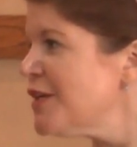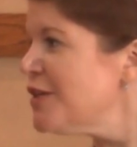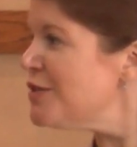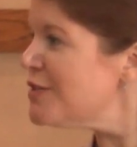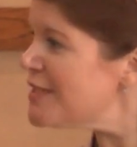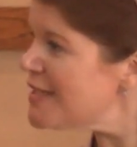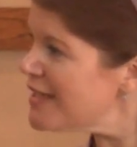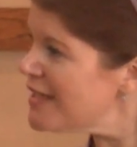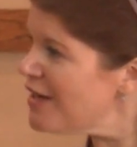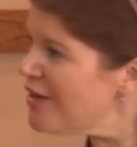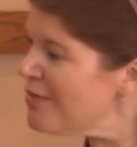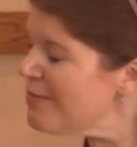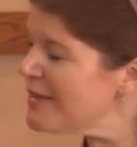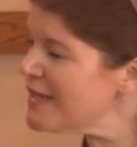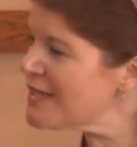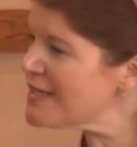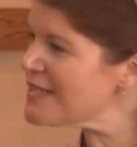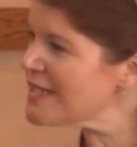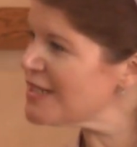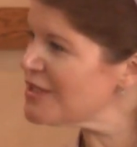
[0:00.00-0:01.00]
You see how
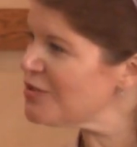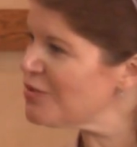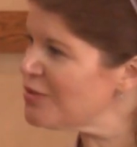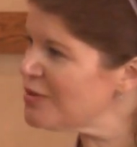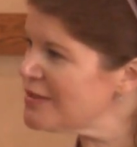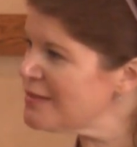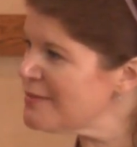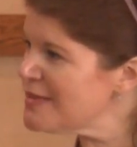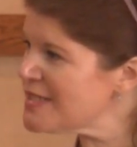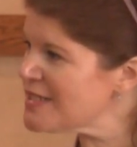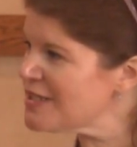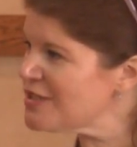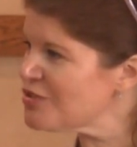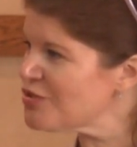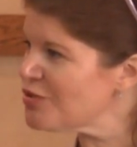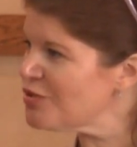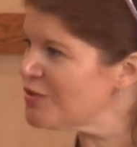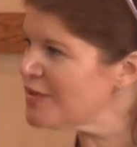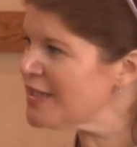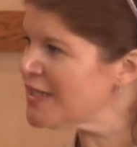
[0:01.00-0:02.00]
because I told him he's
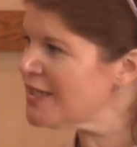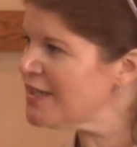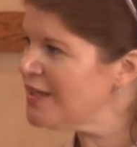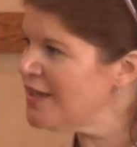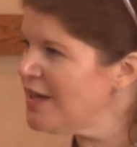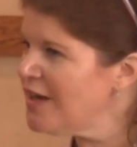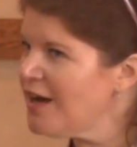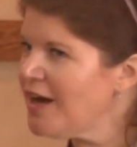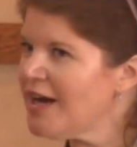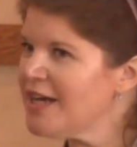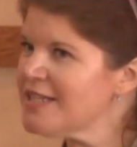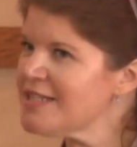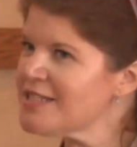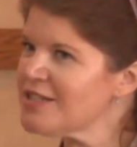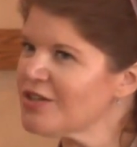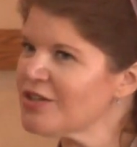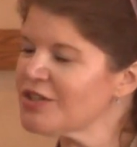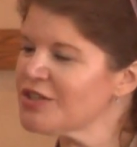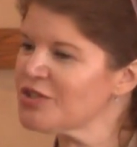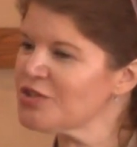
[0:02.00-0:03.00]
controlling, I
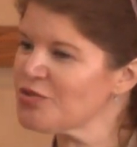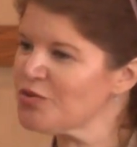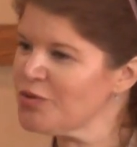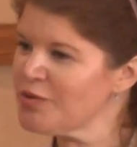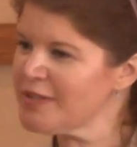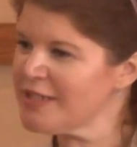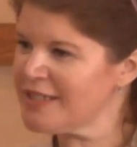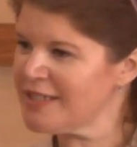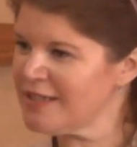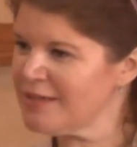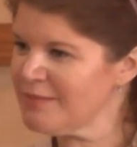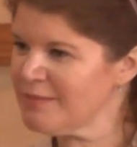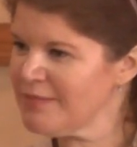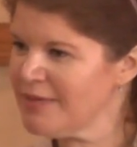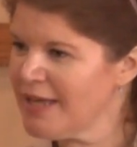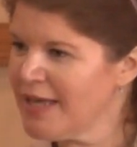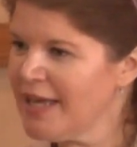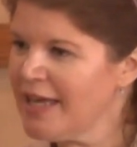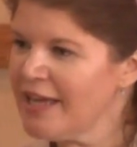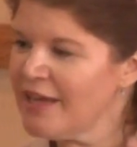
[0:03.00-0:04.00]
start controlling
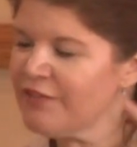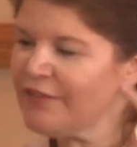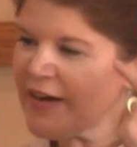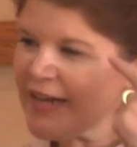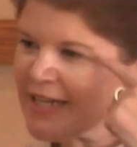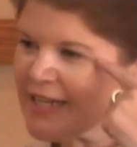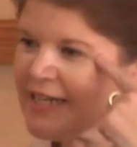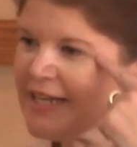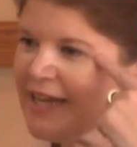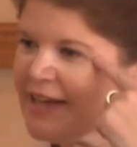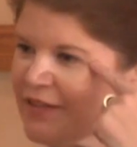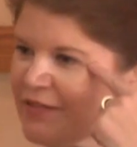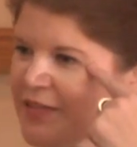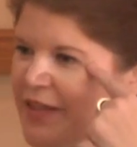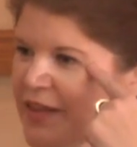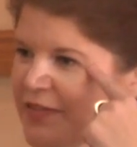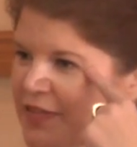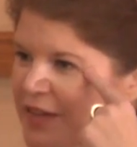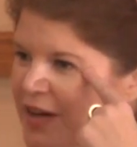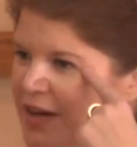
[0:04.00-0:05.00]
him? If I didn't have
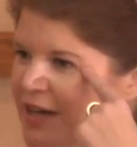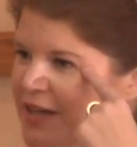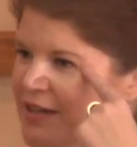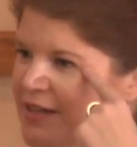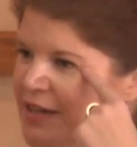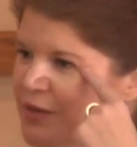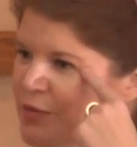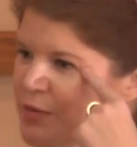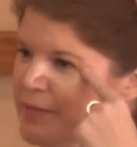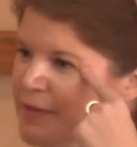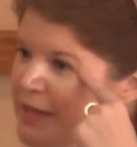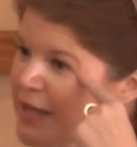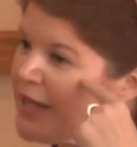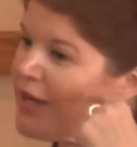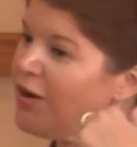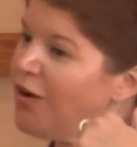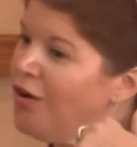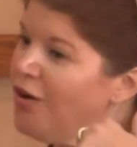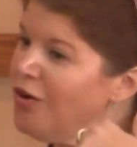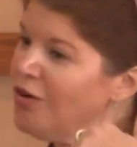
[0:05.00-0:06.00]
that thought, I would be
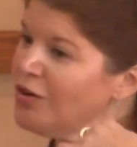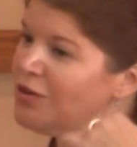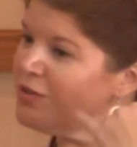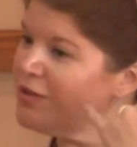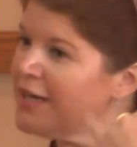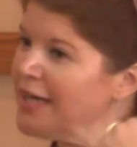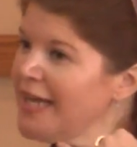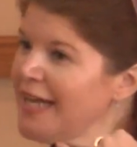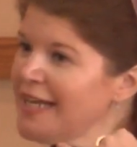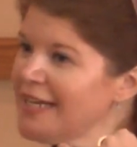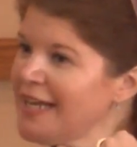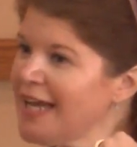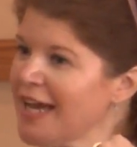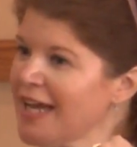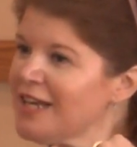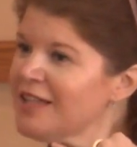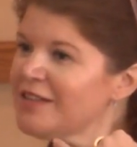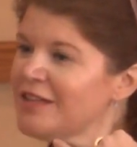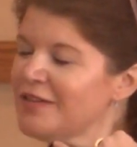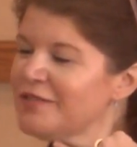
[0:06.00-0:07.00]
like, oh, hey
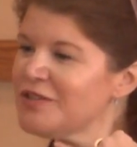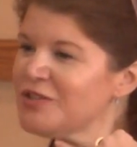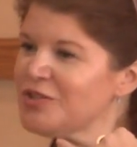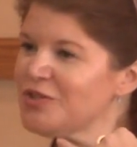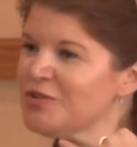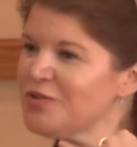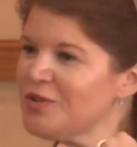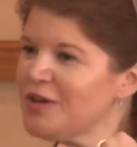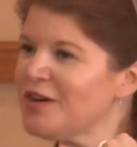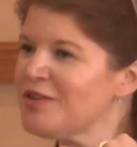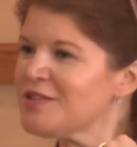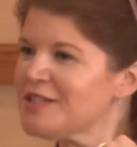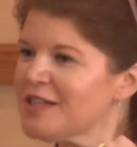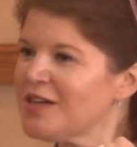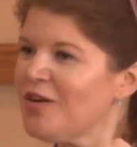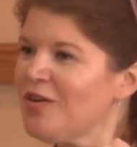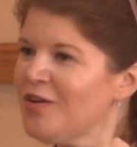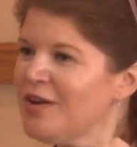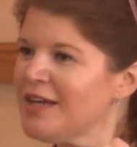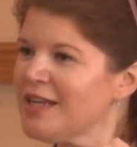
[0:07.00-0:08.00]
dad, I love you too. How's it
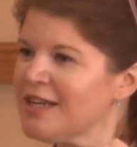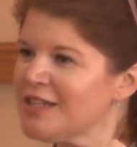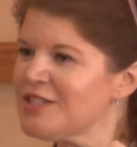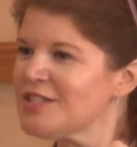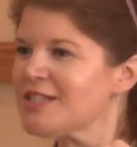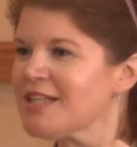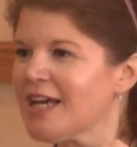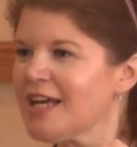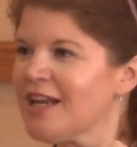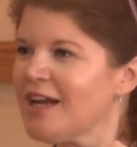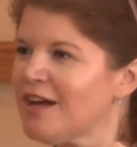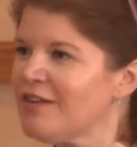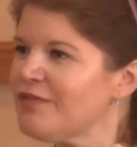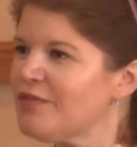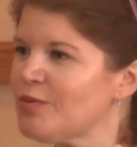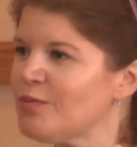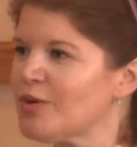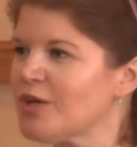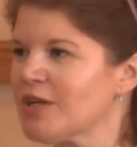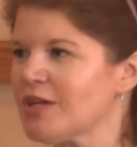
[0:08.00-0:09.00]
going? I just got
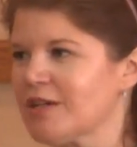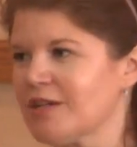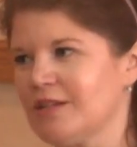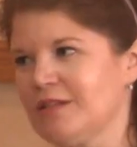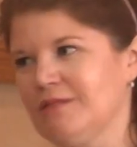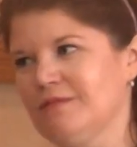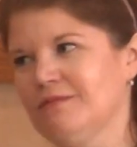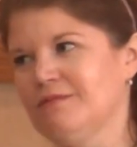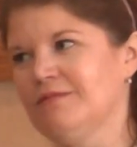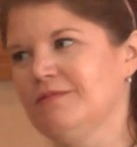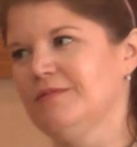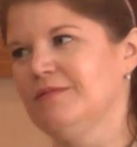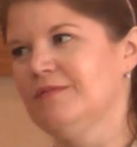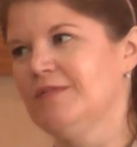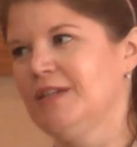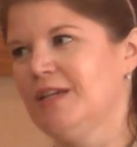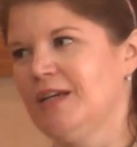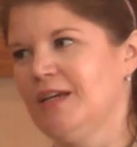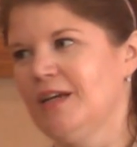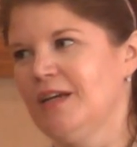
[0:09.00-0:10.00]
off of
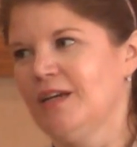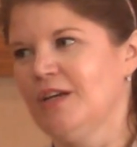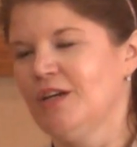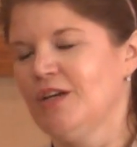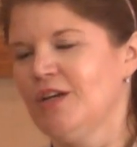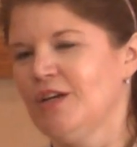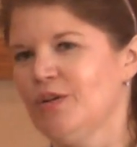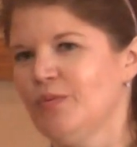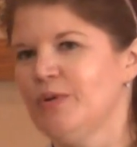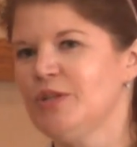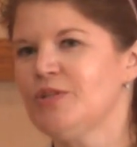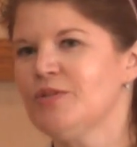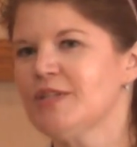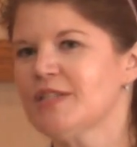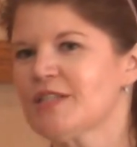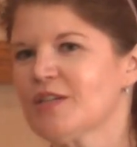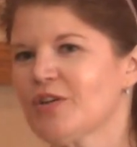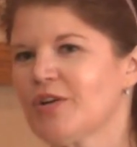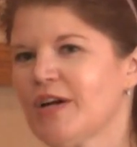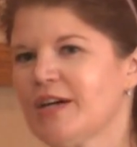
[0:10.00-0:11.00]
work. We do
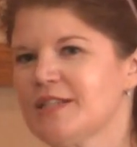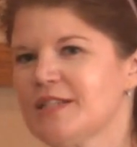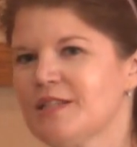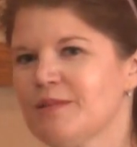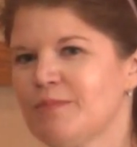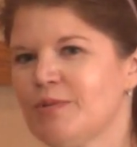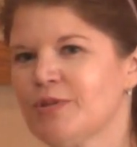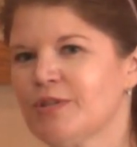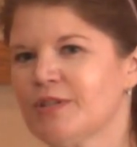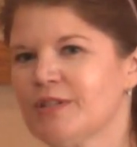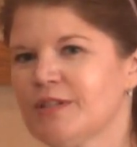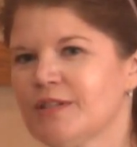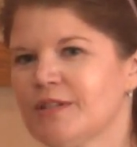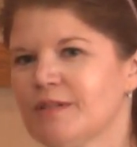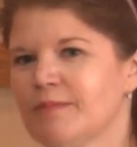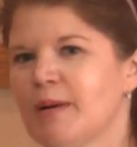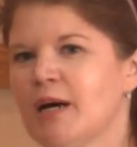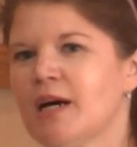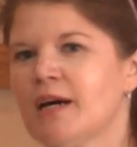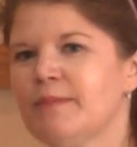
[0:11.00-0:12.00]
this across the board.
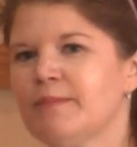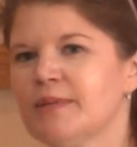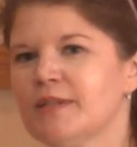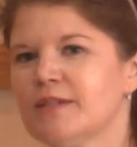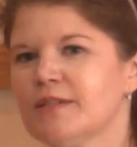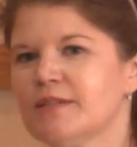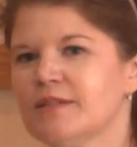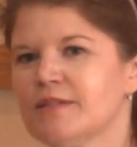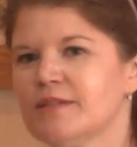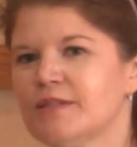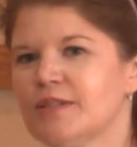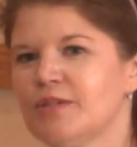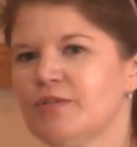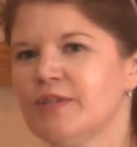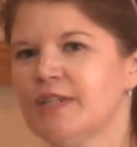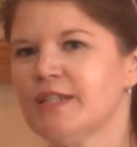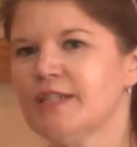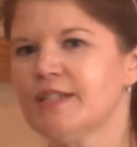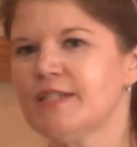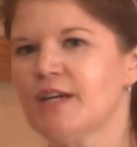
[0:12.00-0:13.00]
Mom, you
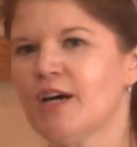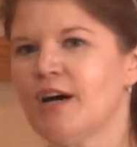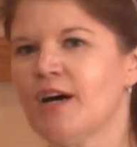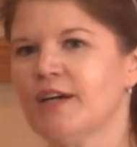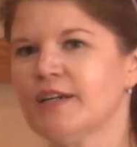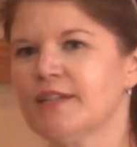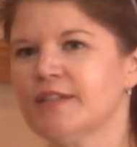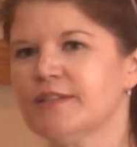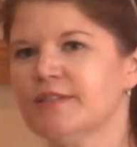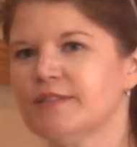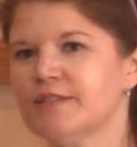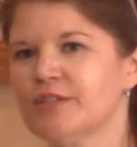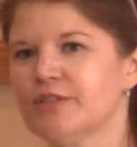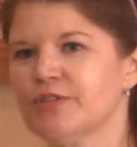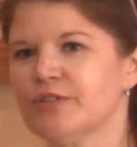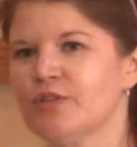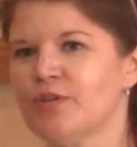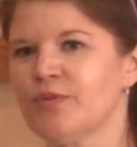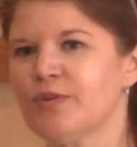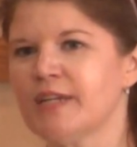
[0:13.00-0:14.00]
need a dog.
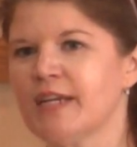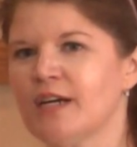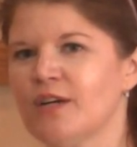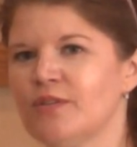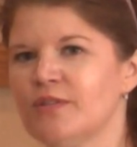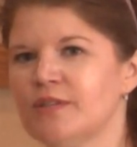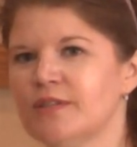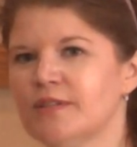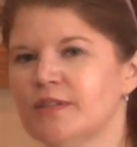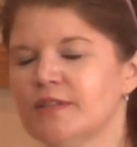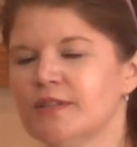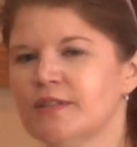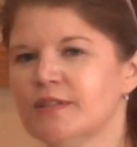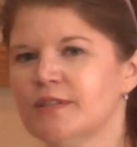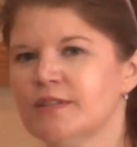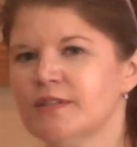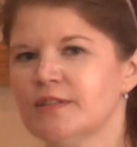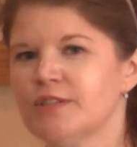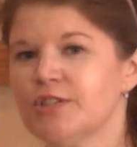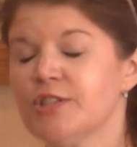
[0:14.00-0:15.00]
You're alone now.
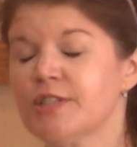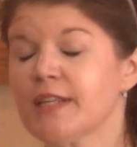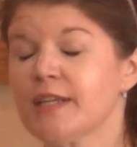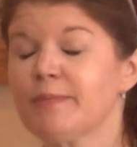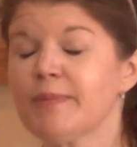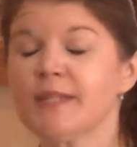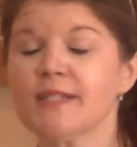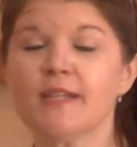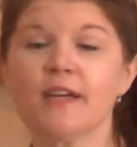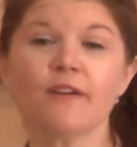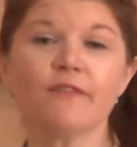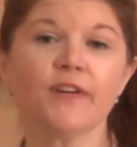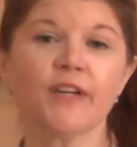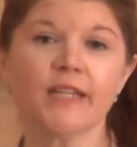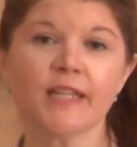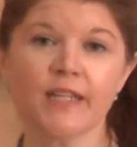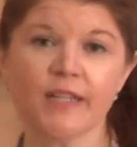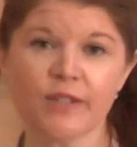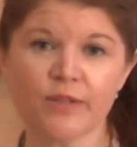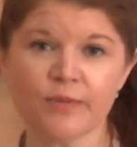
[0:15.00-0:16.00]
She's like, piss off,
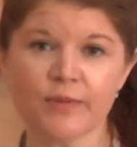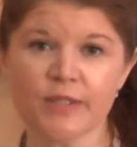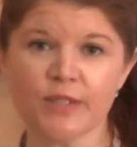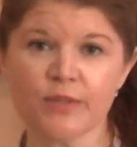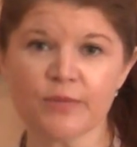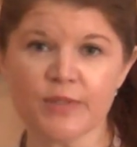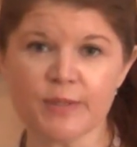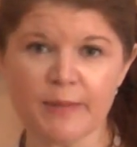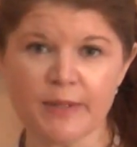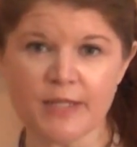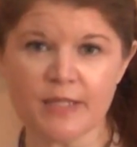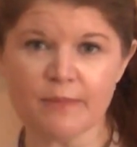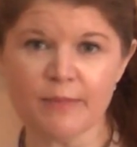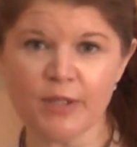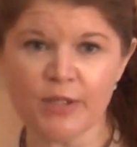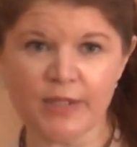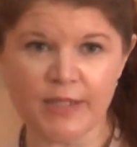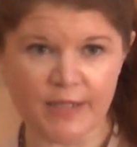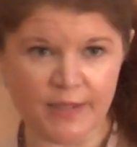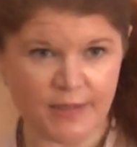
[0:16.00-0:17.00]
honey, I don't want the
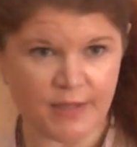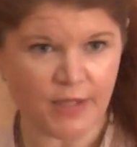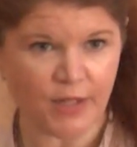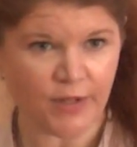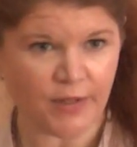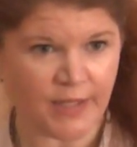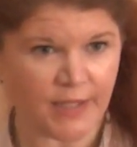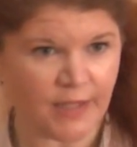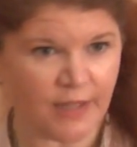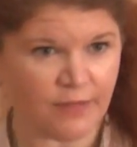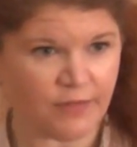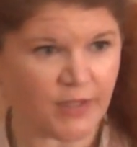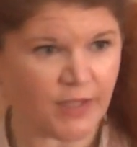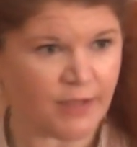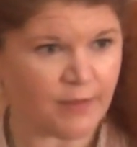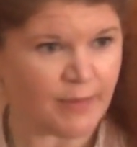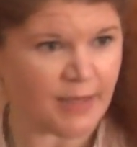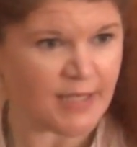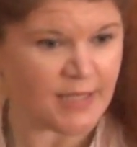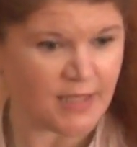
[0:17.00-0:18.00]
responsibility. Sorry, I've
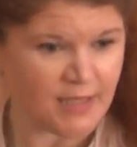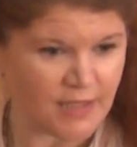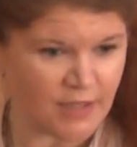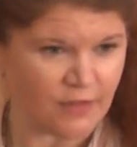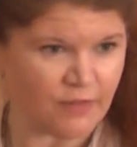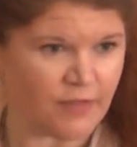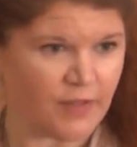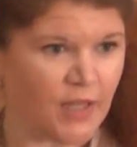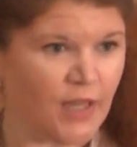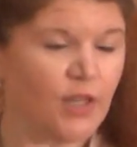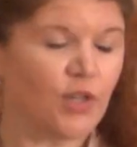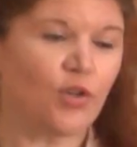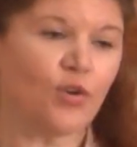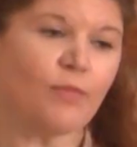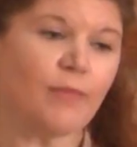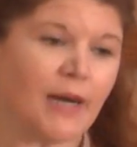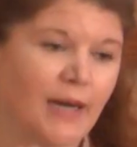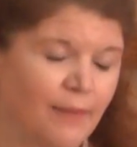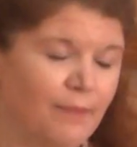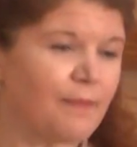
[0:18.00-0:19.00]
done my stuff. No,
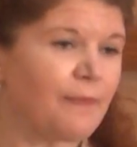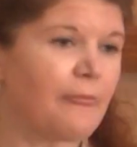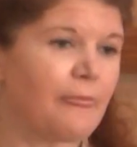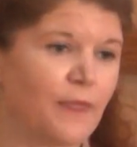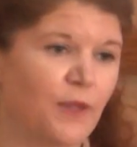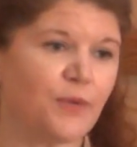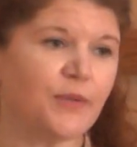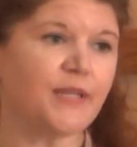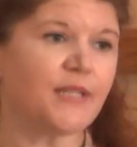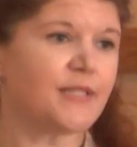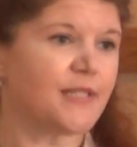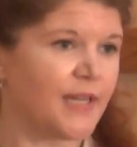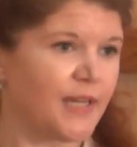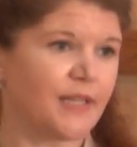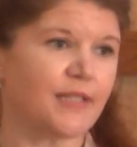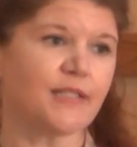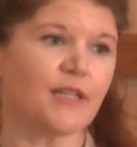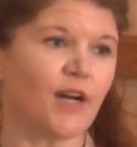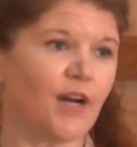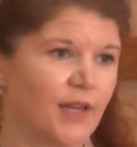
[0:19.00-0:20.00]
mom, you need to
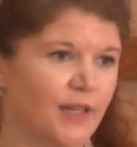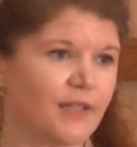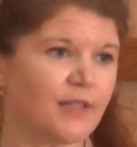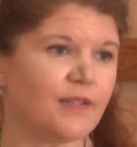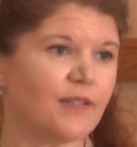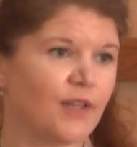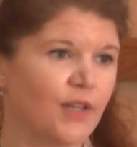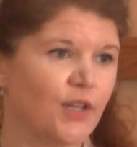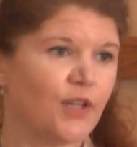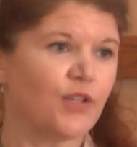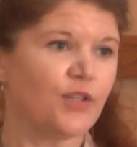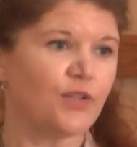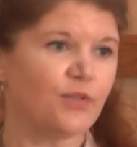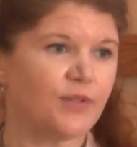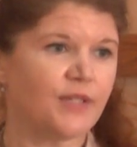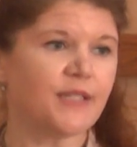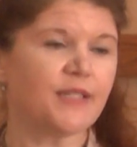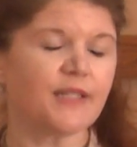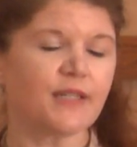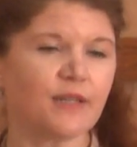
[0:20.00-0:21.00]
get a dog. You
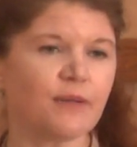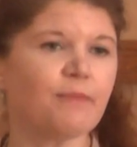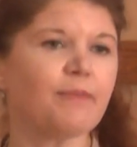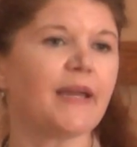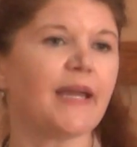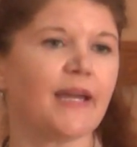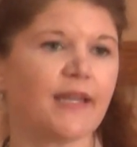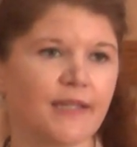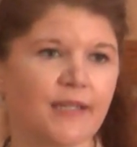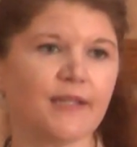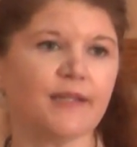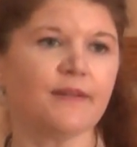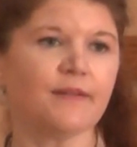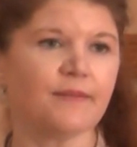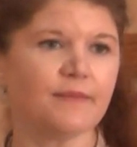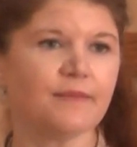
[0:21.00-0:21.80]
need a companion.